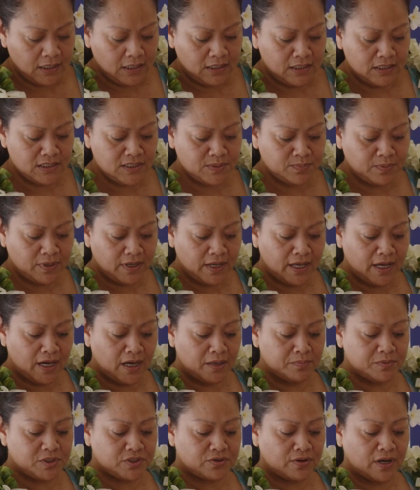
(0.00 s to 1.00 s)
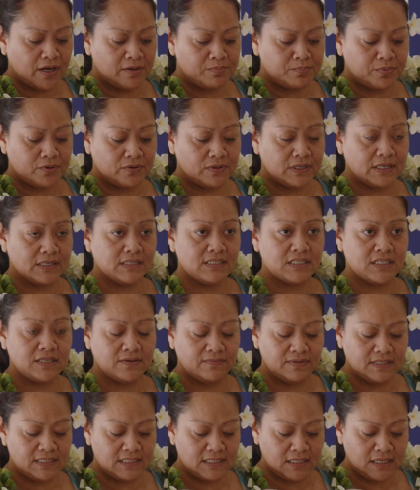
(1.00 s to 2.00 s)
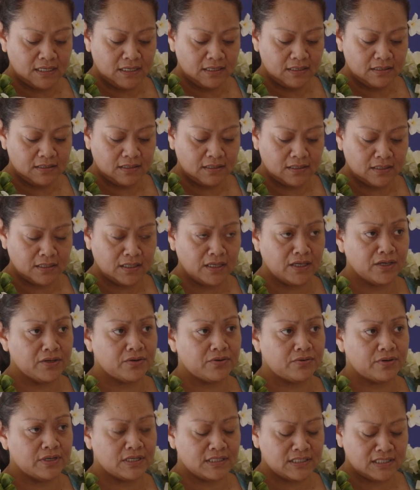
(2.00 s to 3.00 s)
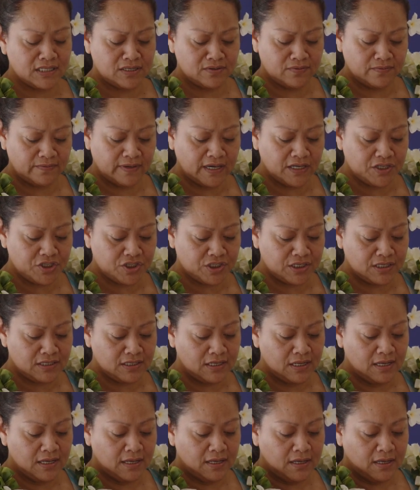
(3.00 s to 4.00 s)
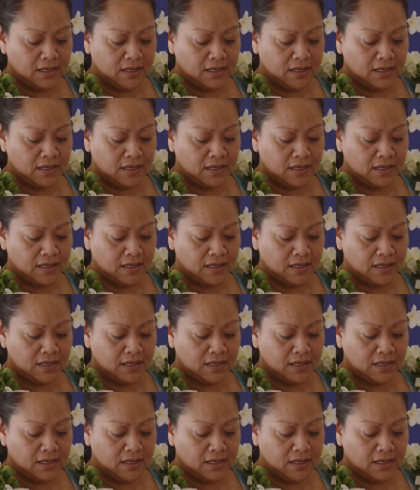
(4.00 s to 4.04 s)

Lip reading: This will help drive productivity, increase innovation,